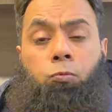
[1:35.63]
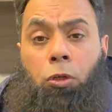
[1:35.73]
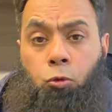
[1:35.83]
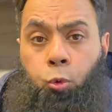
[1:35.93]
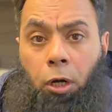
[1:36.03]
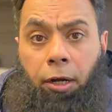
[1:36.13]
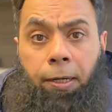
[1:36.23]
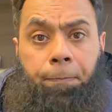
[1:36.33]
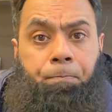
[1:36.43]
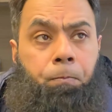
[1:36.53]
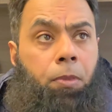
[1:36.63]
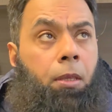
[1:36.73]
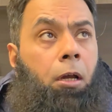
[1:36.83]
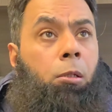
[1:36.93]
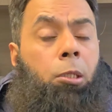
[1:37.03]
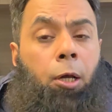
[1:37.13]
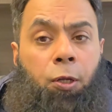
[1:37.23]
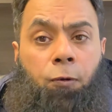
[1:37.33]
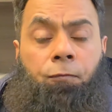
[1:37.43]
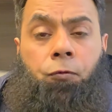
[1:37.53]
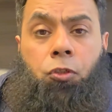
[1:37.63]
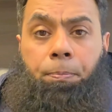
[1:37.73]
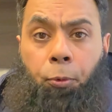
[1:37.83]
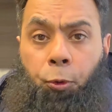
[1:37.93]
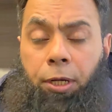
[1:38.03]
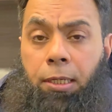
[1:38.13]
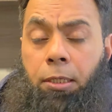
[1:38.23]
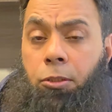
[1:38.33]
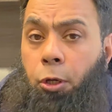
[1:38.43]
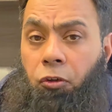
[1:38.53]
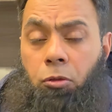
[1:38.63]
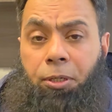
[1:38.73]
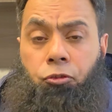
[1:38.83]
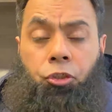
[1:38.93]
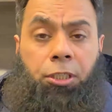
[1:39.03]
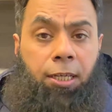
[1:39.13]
require a lot of supporting documentary